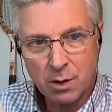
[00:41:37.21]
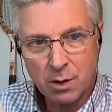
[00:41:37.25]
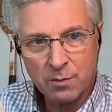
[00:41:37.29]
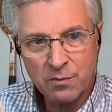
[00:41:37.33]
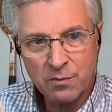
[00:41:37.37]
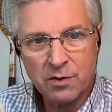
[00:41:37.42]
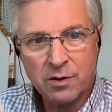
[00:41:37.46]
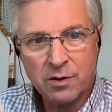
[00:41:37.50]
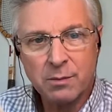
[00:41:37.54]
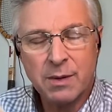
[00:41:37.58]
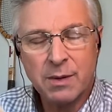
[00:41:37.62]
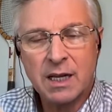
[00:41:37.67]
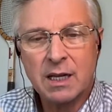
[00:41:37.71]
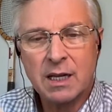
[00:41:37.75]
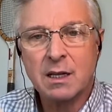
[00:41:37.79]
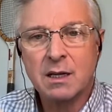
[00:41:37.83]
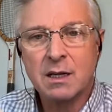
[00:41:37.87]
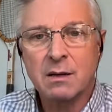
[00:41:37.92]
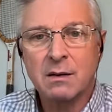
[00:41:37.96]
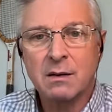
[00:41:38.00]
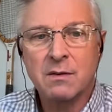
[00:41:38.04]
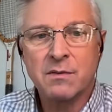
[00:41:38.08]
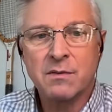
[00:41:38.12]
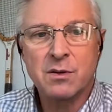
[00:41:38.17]
hopefully
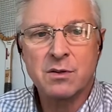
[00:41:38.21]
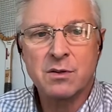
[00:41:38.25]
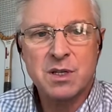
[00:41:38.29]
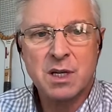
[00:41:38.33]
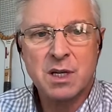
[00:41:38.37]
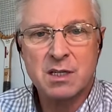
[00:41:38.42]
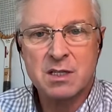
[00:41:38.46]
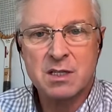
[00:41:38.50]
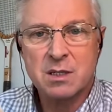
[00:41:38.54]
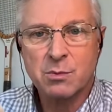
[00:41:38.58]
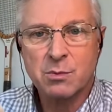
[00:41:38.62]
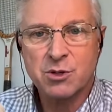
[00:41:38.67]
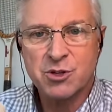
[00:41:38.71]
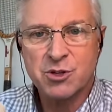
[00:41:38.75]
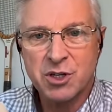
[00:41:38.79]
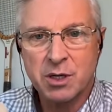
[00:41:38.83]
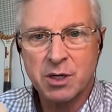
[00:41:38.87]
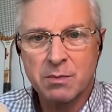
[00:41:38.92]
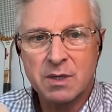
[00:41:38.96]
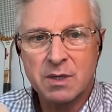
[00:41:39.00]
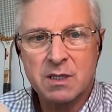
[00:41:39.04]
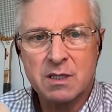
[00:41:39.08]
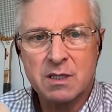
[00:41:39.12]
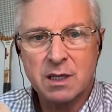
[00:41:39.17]
making first customer
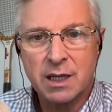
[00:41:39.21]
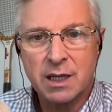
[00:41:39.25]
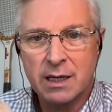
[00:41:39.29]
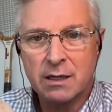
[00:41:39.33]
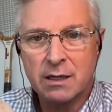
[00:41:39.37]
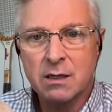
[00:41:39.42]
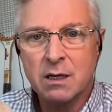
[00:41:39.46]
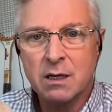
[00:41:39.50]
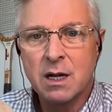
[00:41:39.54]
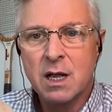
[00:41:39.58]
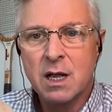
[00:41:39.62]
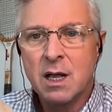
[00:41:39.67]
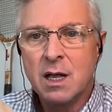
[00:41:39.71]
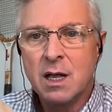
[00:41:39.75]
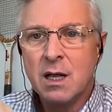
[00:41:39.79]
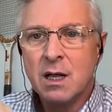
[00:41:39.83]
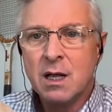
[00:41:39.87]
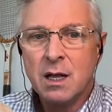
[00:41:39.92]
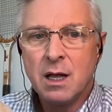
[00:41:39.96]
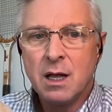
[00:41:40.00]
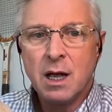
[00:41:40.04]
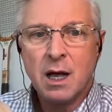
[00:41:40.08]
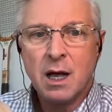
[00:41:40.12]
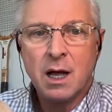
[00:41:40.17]
shipments later
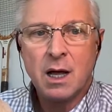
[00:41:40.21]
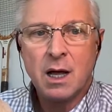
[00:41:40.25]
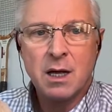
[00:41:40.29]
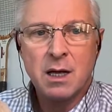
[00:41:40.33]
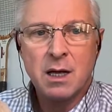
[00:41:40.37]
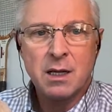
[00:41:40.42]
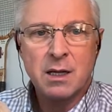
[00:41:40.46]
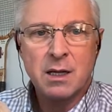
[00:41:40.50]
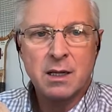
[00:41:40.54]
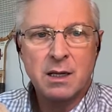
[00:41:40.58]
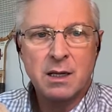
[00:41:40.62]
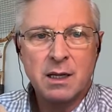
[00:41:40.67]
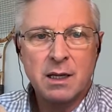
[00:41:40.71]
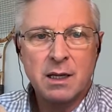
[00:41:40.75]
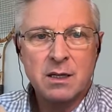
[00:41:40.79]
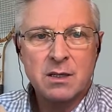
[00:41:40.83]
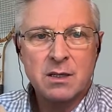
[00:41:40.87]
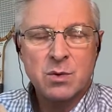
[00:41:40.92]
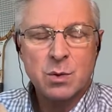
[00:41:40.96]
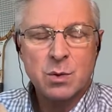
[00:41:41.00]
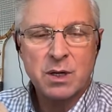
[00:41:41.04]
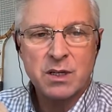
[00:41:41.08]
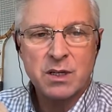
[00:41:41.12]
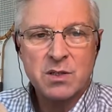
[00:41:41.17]
in
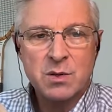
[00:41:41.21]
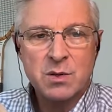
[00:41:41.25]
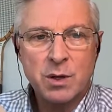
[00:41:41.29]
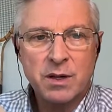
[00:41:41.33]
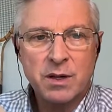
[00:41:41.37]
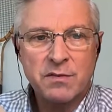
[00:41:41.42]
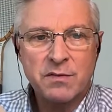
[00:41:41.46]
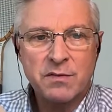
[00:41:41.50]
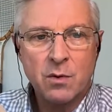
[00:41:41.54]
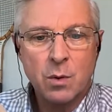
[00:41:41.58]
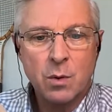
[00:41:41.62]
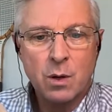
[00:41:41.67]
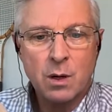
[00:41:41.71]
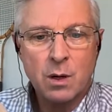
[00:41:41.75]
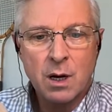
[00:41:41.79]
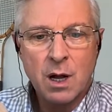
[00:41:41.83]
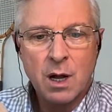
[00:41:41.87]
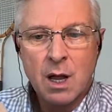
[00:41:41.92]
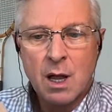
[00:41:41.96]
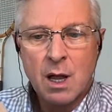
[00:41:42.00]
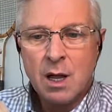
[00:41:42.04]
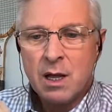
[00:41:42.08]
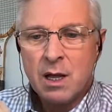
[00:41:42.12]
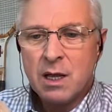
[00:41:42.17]
2024.
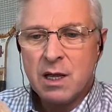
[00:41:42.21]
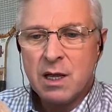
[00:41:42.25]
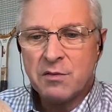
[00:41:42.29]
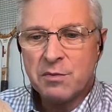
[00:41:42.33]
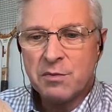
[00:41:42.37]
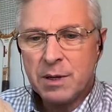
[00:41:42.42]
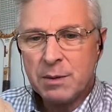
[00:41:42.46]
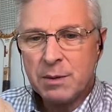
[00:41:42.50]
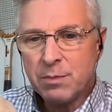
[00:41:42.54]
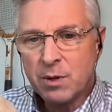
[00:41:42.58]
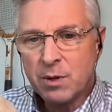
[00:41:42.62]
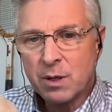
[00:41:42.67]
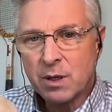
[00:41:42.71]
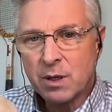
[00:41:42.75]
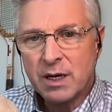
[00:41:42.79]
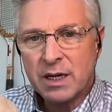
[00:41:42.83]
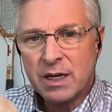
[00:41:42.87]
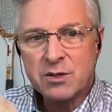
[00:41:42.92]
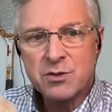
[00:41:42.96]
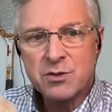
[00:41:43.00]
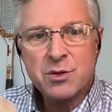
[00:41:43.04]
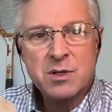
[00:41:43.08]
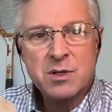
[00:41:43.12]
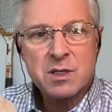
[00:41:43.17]
If people are
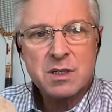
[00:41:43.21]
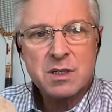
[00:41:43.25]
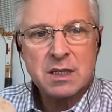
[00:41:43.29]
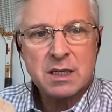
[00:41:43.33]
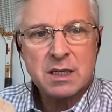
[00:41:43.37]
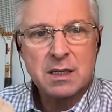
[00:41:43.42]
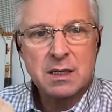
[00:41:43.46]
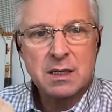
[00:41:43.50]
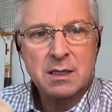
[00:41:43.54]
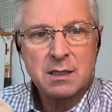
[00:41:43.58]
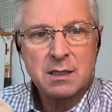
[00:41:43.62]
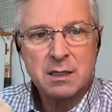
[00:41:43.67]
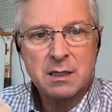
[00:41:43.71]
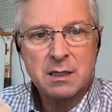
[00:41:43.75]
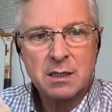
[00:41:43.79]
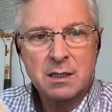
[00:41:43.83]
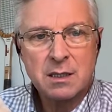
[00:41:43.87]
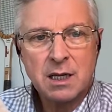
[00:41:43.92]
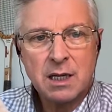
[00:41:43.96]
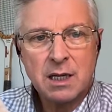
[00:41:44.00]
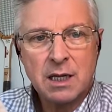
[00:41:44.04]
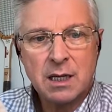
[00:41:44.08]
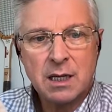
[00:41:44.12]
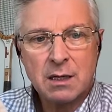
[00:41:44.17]
interested
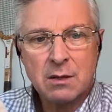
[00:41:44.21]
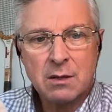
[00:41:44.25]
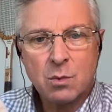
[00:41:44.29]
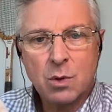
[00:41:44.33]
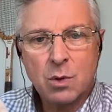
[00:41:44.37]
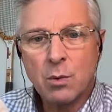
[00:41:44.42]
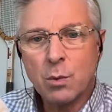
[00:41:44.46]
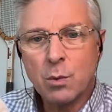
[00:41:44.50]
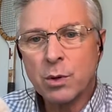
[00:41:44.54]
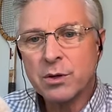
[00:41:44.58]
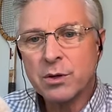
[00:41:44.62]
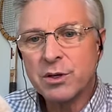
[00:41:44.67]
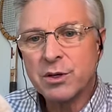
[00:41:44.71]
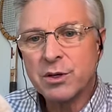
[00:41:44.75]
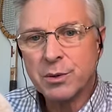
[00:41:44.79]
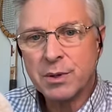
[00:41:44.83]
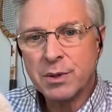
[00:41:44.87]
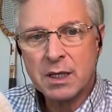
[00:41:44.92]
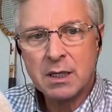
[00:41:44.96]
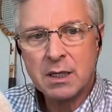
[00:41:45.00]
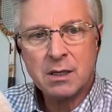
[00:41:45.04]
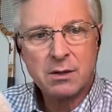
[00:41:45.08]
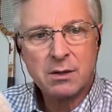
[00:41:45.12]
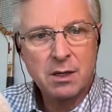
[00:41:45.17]
in what we're
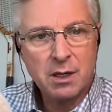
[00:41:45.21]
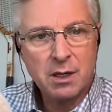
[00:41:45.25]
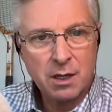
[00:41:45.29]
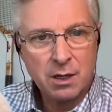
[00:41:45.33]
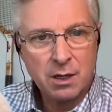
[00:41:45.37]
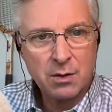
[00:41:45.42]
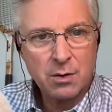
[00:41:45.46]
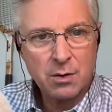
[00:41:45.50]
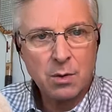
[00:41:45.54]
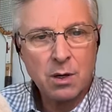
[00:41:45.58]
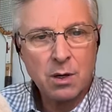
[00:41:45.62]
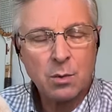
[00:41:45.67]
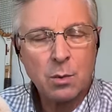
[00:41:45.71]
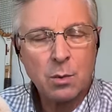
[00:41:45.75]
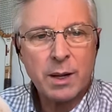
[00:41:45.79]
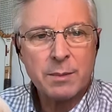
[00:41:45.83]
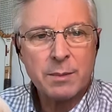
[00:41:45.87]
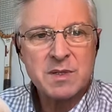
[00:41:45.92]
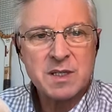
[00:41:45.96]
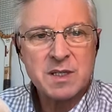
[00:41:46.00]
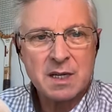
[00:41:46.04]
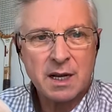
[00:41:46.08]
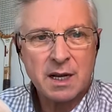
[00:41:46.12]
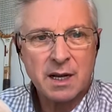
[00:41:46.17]
doing, you can go to our
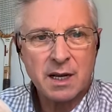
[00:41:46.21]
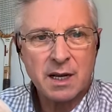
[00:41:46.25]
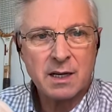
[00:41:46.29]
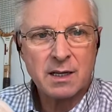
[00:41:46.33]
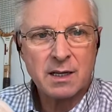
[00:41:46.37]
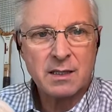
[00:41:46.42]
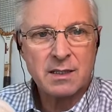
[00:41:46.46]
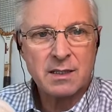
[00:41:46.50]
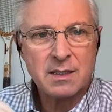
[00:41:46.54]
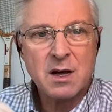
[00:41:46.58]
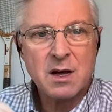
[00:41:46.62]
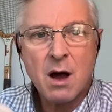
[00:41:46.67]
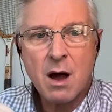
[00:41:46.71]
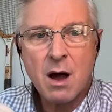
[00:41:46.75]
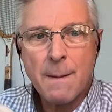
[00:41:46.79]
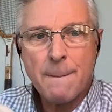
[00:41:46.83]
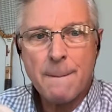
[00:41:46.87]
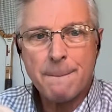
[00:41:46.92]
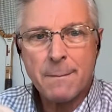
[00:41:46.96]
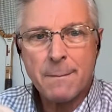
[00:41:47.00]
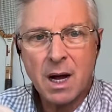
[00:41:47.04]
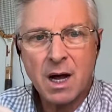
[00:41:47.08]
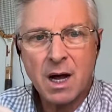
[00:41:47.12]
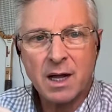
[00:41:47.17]
website at
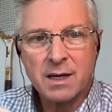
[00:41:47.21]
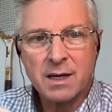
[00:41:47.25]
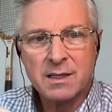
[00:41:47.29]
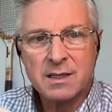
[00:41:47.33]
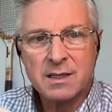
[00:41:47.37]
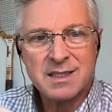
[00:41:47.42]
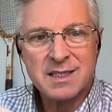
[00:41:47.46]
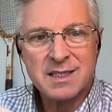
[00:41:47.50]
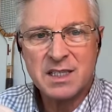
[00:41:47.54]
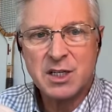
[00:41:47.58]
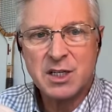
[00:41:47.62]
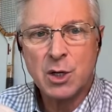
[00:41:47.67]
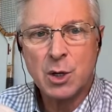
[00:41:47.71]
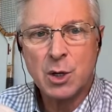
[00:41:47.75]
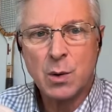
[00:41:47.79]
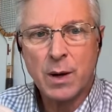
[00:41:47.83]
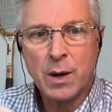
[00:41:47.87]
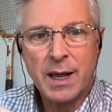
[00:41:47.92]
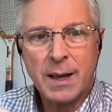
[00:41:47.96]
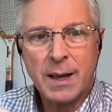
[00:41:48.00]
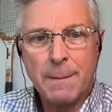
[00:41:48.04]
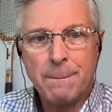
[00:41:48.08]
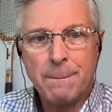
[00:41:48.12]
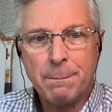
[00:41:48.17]
Tombot,
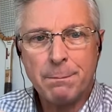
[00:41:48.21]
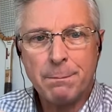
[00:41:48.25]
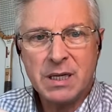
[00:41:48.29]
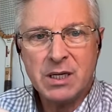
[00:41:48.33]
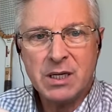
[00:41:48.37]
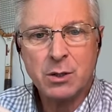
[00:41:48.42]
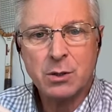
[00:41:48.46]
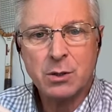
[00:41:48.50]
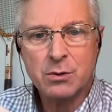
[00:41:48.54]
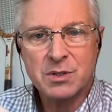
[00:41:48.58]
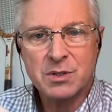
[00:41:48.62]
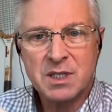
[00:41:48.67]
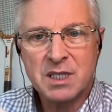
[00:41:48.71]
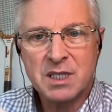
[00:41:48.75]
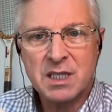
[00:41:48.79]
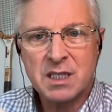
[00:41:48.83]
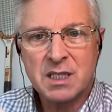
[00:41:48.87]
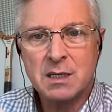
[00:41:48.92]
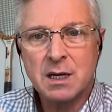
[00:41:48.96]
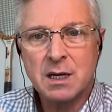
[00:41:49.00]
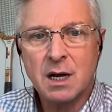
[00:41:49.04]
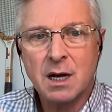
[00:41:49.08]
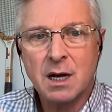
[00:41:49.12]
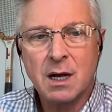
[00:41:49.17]

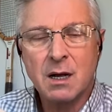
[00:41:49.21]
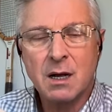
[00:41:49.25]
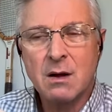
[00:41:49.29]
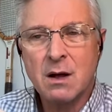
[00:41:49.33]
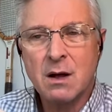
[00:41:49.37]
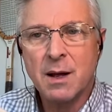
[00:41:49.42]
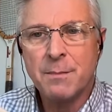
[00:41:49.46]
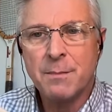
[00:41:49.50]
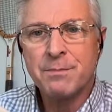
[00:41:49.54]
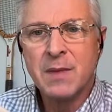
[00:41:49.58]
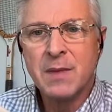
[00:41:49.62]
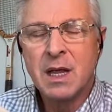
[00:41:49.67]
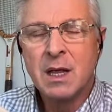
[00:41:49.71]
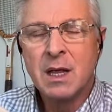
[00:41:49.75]
Tombot.com.